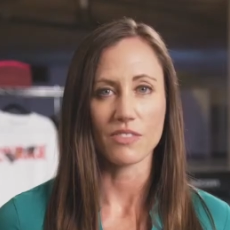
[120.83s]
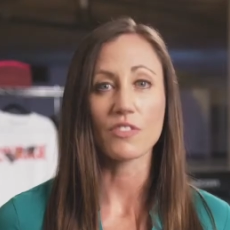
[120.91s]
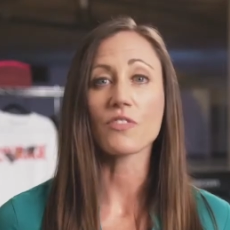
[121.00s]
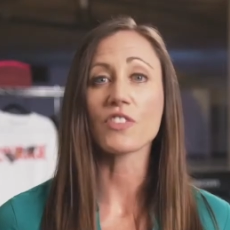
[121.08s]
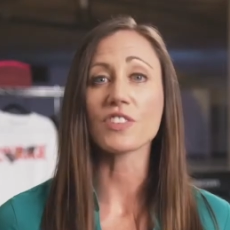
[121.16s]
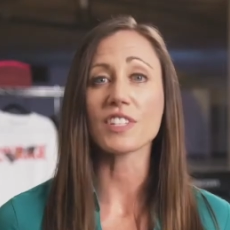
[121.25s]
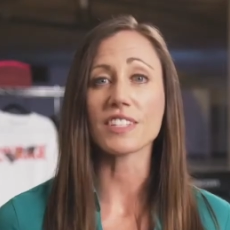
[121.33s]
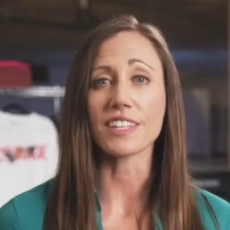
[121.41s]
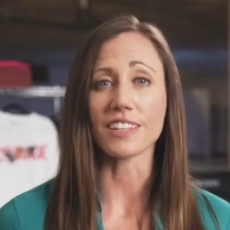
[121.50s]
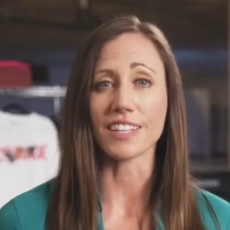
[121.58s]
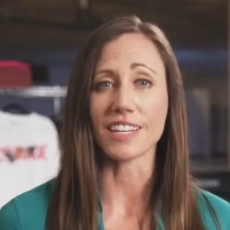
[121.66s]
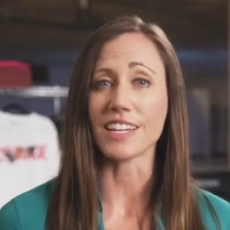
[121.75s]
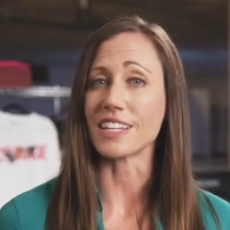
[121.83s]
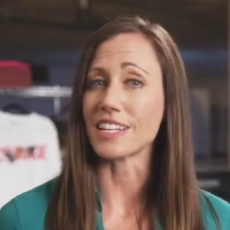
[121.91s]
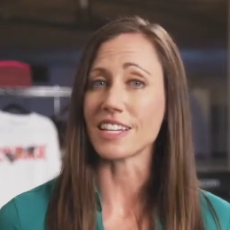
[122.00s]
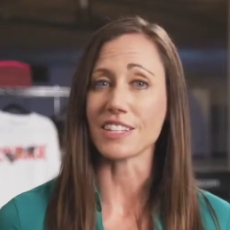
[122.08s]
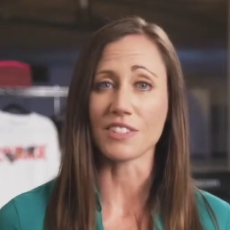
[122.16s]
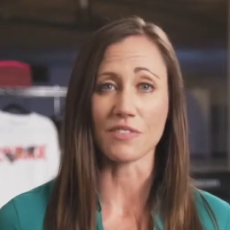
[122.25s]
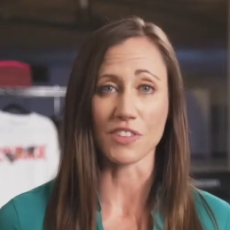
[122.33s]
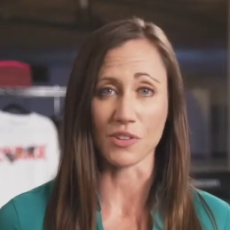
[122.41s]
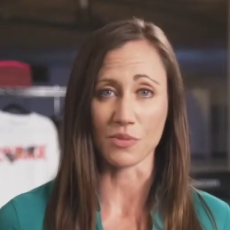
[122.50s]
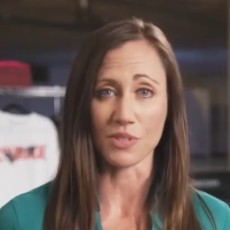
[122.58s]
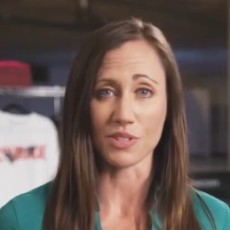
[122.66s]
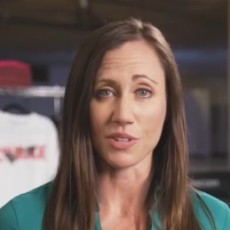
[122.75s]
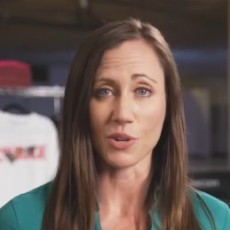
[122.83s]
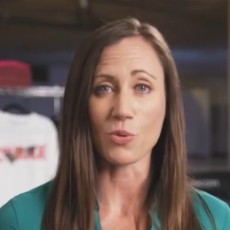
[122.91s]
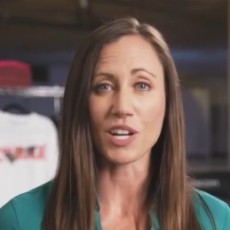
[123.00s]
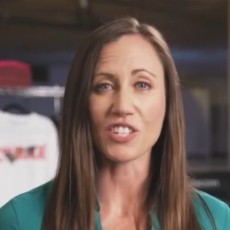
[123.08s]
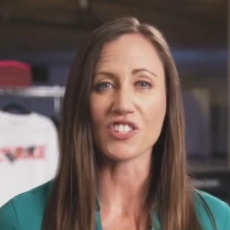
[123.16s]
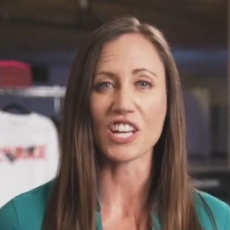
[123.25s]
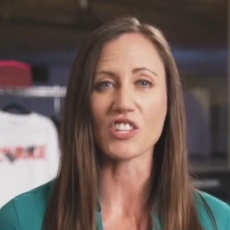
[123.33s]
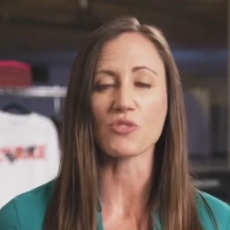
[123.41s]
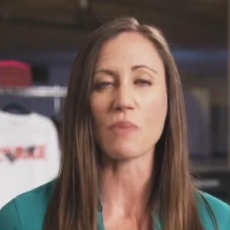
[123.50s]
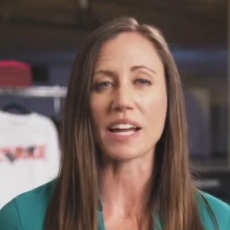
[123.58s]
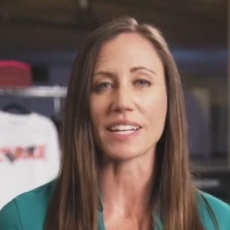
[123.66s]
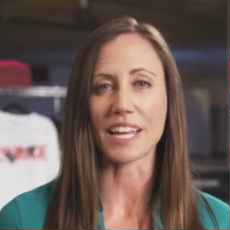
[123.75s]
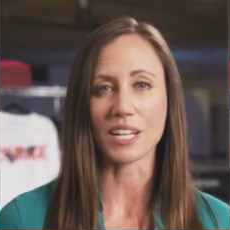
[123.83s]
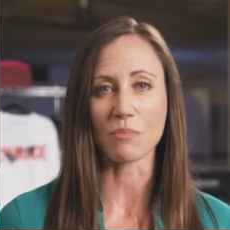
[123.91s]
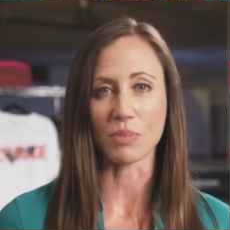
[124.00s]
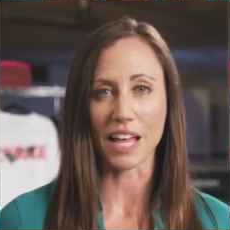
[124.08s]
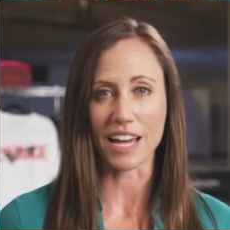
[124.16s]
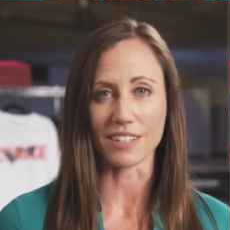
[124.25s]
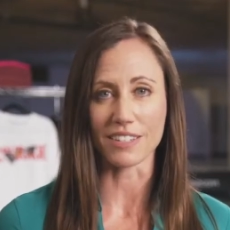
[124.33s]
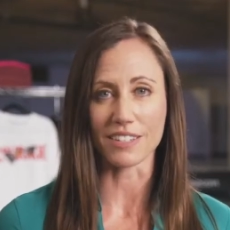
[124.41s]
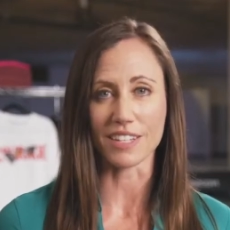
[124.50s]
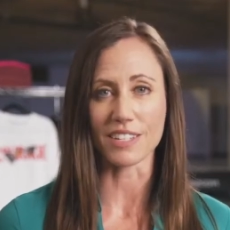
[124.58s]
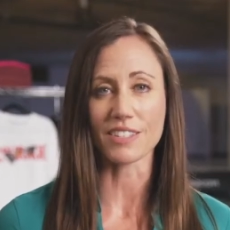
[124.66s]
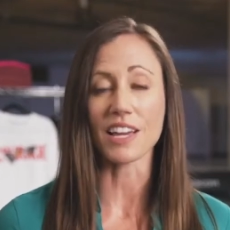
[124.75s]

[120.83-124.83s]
For versatility and ease of use, Quick Change magnetic platens in